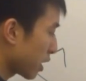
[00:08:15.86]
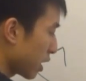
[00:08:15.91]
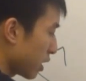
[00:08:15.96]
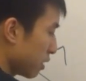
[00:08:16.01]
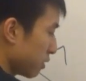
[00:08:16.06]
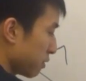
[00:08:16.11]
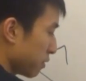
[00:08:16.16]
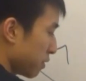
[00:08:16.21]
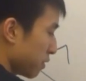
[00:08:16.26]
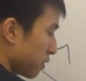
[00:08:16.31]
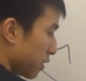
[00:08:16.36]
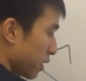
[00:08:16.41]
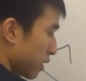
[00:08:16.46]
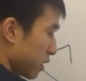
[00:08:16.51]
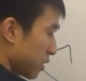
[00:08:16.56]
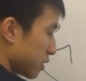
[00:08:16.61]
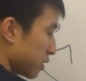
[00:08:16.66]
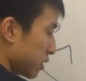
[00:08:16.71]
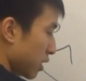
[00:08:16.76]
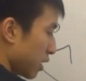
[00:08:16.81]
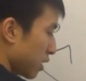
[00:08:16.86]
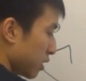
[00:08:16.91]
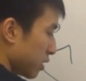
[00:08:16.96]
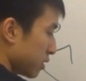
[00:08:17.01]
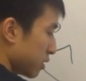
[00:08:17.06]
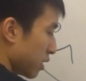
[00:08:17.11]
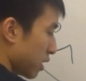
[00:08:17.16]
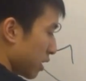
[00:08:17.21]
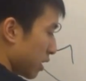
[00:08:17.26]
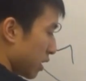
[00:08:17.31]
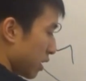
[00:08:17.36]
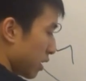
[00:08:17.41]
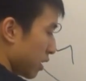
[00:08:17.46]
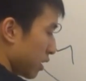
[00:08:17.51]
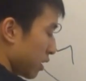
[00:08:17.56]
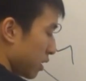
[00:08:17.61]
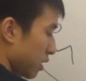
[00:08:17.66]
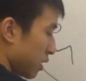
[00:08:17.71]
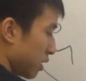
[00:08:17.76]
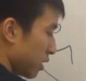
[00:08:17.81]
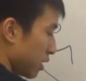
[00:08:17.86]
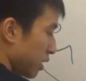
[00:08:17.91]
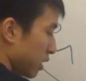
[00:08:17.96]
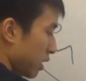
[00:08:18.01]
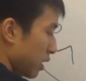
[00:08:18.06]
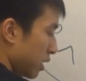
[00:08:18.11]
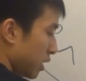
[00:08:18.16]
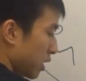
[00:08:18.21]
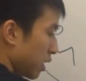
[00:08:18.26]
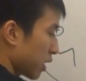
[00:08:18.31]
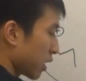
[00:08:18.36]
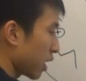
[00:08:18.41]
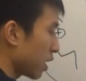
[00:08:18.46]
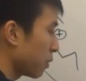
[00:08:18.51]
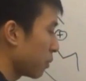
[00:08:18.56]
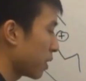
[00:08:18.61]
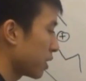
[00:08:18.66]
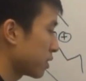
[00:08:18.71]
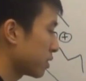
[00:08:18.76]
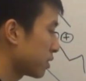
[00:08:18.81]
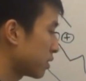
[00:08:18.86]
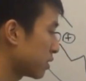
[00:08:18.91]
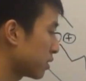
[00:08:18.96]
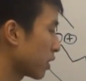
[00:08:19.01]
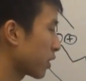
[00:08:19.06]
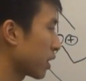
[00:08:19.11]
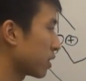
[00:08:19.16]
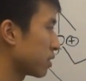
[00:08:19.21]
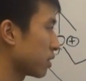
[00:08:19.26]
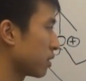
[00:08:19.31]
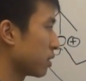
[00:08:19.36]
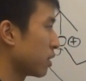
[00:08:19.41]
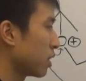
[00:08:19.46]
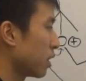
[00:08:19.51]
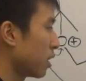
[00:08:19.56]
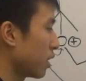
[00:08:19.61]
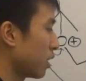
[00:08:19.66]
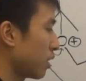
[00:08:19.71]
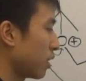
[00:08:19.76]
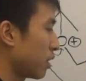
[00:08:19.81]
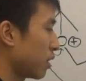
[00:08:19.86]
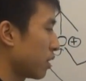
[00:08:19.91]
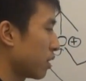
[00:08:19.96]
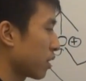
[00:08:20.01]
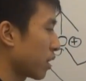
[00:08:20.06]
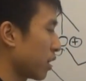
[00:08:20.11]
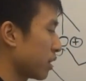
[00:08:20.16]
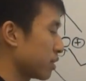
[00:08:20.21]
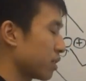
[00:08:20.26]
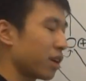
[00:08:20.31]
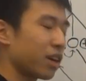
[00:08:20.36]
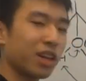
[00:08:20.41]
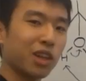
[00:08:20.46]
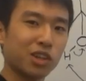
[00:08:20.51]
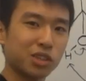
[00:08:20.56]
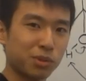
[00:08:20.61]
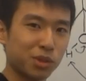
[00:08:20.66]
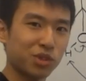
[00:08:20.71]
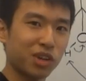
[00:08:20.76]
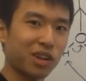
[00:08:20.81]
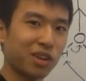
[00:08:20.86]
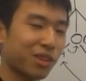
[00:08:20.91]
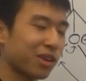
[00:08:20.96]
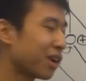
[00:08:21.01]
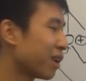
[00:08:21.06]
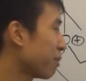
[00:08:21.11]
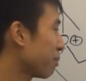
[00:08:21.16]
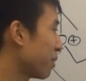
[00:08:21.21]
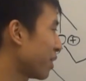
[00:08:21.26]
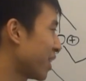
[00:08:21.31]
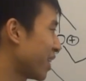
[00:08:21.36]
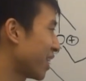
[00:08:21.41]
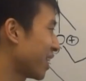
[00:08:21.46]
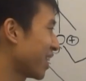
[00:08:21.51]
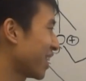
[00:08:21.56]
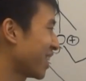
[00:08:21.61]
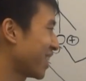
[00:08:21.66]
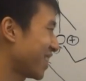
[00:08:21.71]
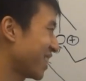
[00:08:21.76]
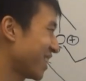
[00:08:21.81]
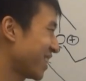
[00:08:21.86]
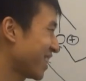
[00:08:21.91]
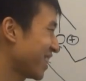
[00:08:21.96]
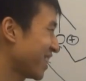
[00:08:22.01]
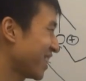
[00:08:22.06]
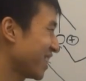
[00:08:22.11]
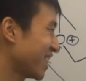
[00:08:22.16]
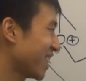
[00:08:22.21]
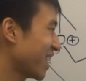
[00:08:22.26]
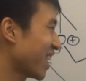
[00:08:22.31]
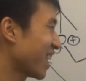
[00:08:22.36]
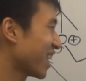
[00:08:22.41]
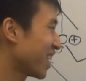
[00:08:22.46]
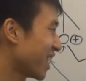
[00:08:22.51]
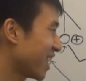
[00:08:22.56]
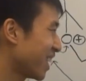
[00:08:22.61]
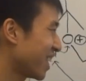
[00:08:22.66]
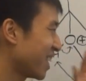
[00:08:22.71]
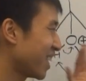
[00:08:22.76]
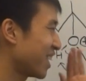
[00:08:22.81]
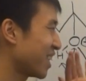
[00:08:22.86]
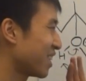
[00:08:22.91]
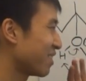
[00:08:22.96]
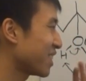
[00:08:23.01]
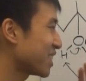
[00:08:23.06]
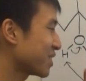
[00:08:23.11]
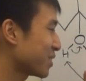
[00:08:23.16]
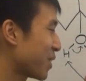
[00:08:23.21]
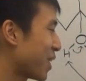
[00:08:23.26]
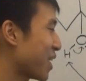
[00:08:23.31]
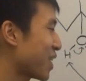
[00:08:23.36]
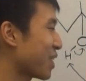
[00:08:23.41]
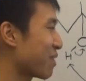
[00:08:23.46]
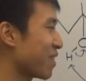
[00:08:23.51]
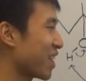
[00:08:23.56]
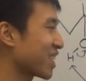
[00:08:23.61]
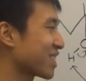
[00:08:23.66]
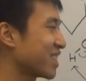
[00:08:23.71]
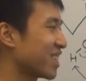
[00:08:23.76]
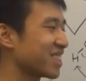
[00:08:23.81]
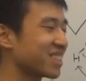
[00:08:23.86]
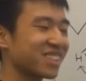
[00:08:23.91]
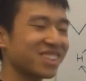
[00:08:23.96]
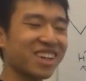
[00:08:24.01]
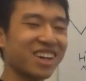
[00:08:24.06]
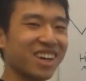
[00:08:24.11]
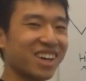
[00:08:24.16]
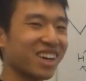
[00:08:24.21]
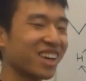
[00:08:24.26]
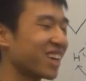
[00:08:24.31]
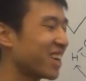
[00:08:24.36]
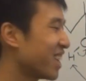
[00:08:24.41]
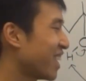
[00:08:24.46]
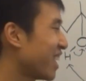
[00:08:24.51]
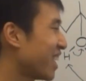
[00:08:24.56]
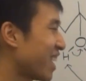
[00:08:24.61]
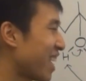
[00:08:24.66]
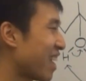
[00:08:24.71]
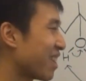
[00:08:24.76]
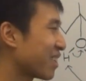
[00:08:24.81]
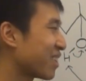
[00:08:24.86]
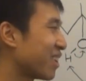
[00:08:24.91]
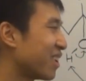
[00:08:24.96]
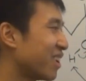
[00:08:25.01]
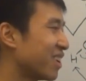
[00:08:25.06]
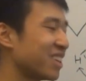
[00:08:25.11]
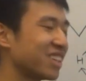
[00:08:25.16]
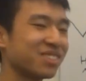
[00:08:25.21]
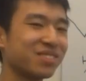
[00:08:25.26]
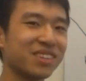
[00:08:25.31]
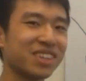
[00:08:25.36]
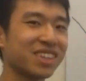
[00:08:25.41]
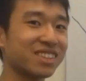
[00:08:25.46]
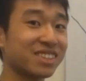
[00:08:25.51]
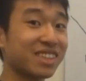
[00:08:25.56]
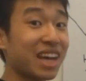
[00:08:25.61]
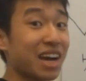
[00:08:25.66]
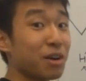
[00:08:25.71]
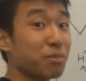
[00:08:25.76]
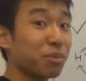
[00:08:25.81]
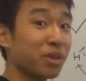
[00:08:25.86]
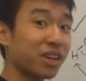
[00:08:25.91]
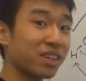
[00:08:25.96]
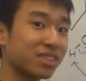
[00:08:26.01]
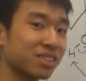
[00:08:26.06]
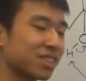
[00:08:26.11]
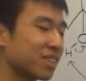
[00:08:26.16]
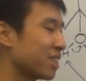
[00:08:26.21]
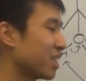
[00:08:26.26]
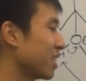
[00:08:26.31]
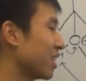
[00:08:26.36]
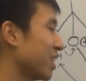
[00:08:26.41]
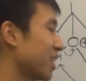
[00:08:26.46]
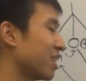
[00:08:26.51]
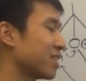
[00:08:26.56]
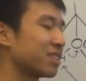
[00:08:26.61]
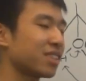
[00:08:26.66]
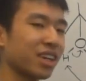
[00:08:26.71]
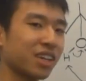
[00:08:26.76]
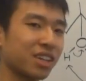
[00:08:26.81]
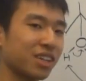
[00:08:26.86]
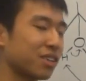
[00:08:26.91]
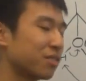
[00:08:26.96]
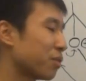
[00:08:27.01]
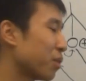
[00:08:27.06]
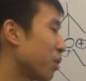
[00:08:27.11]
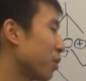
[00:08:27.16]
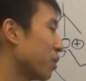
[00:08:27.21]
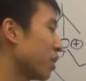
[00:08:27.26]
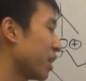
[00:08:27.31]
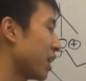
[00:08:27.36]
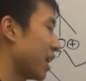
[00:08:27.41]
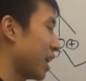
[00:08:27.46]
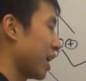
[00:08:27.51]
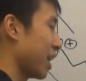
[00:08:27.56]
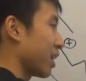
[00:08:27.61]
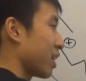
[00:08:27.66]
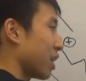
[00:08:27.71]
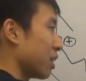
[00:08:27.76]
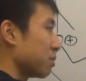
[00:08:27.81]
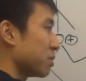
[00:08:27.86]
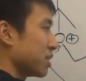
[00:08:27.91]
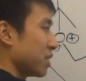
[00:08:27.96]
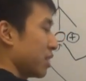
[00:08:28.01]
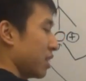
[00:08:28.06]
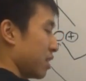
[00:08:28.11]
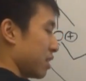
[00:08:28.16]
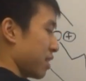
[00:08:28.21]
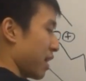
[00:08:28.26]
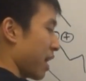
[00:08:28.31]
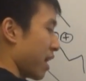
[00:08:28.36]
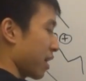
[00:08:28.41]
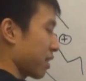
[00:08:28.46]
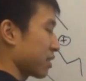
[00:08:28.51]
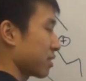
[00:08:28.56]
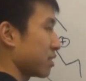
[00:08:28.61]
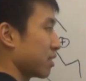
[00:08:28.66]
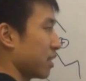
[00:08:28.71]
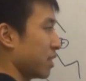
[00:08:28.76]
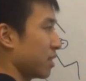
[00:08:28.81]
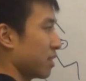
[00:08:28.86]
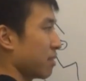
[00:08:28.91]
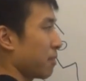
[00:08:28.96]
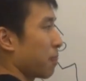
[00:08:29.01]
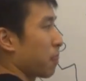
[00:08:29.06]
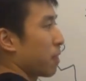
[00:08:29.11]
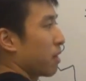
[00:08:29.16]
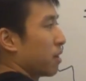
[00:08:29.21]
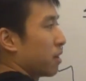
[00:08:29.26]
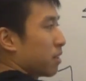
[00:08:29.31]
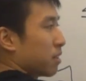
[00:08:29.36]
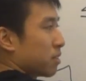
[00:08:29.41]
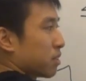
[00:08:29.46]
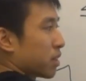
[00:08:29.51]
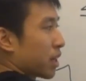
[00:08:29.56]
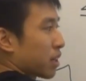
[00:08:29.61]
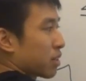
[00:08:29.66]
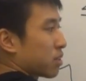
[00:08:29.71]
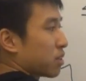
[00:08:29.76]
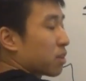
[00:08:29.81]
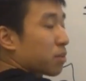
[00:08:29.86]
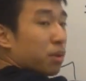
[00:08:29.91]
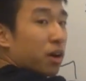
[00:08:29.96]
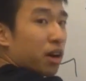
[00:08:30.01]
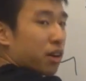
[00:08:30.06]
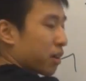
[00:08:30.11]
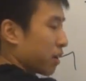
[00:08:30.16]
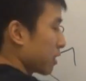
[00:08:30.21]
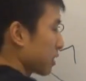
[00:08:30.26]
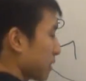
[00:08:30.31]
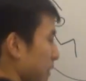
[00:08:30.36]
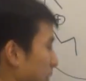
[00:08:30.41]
kind of says, uh, kind of wants. Okay, so okay, sorry, I lost my train of thought, but uh, yeah. The reason why you have excess uh, alcohol is because now plays a second role. It comes in and attacks in to get to your product.